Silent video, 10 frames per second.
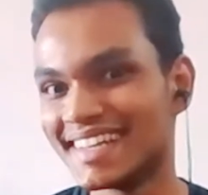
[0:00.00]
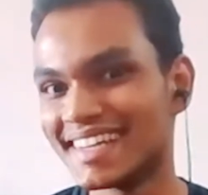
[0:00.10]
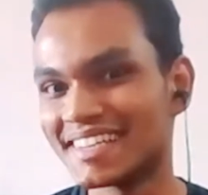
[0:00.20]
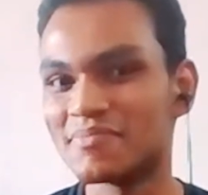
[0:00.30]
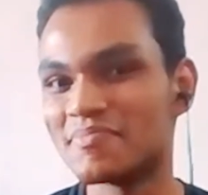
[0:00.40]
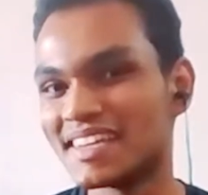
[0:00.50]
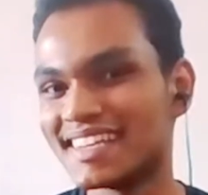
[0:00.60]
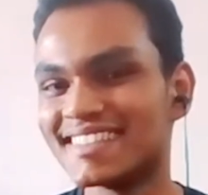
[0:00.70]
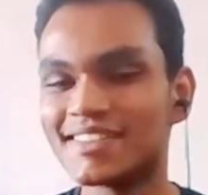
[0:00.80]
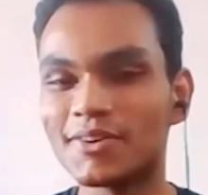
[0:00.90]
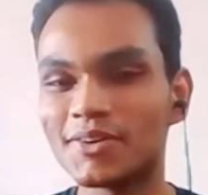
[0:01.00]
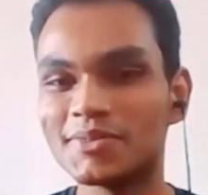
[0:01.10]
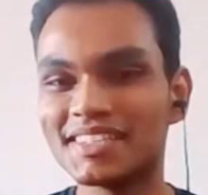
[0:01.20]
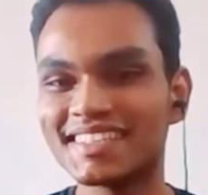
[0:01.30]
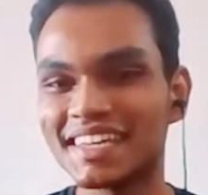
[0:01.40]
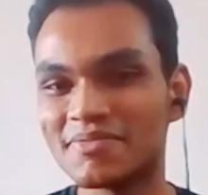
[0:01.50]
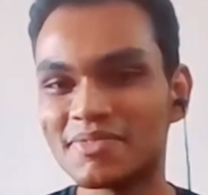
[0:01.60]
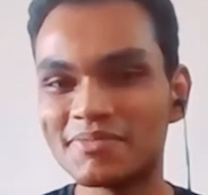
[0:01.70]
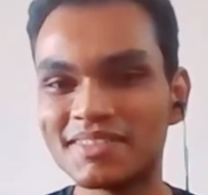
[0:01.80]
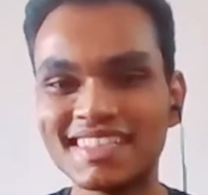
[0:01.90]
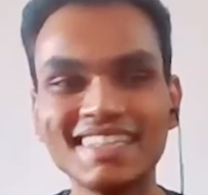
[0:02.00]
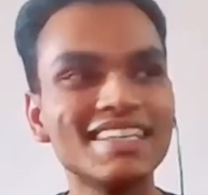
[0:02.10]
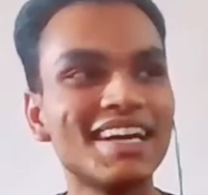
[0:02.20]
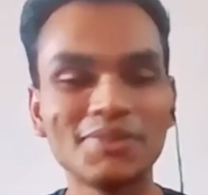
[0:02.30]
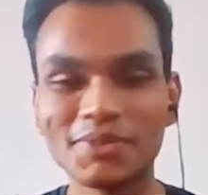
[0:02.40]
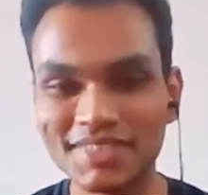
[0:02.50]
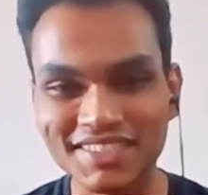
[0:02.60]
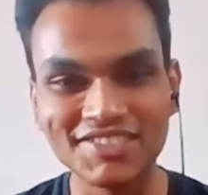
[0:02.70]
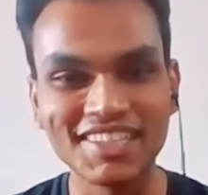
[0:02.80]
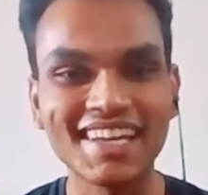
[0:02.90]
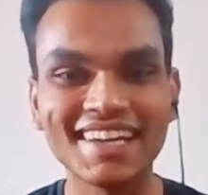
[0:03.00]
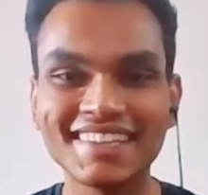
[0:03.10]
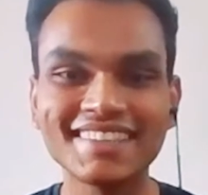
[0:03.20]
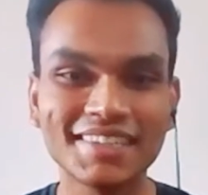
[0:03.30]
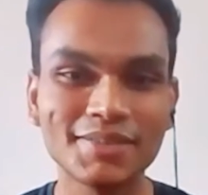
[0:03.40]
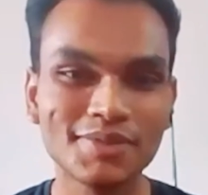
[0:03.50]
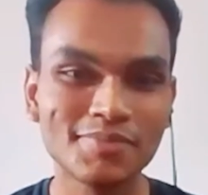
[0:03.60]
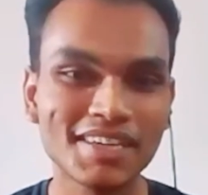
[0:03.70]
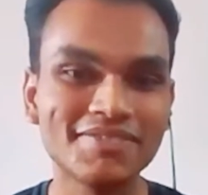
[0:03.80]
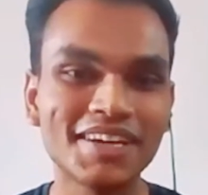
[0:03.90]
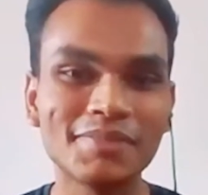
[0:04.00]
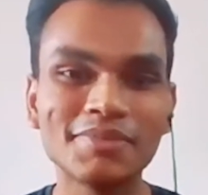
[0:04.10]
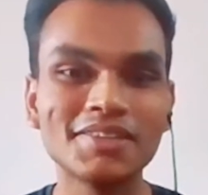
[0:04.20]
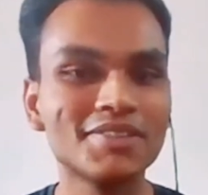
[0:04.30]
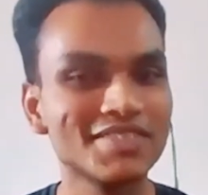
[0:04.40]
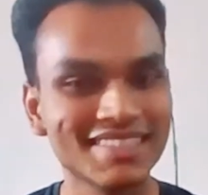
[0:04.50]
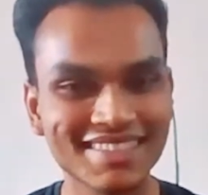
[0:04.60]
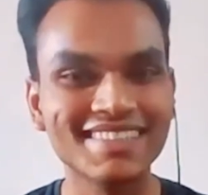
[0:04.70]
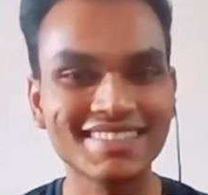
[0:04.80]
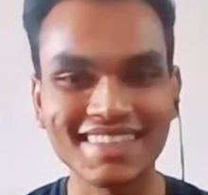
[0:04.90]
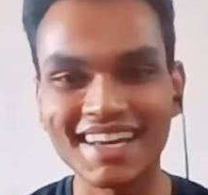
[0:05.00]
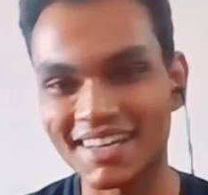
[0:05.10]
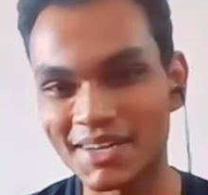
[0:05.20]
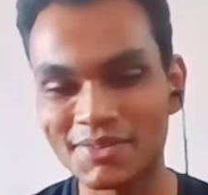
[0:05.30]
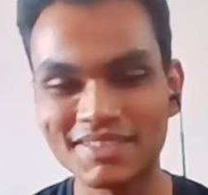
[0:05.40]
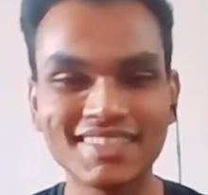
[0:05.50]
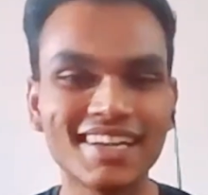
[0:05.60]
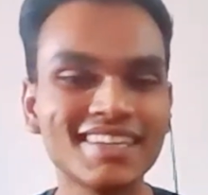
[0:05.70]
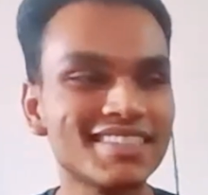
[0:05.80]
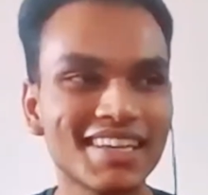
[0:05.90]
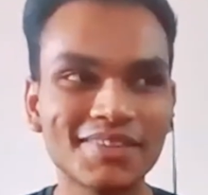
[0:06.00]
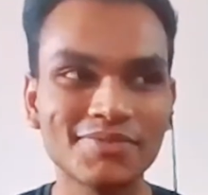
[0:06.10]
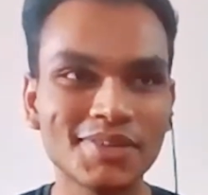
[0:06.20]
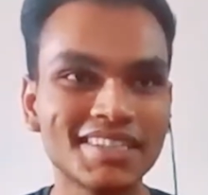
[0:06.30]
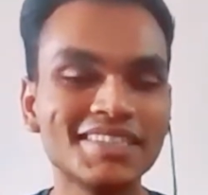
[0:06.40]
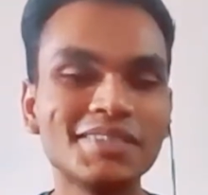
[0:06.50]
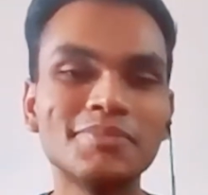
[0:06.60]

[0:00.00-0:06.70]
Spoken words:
Like the pains always came from my knee. I don't know if it's a genetic thing with my family or is that how it starts? I have no idea.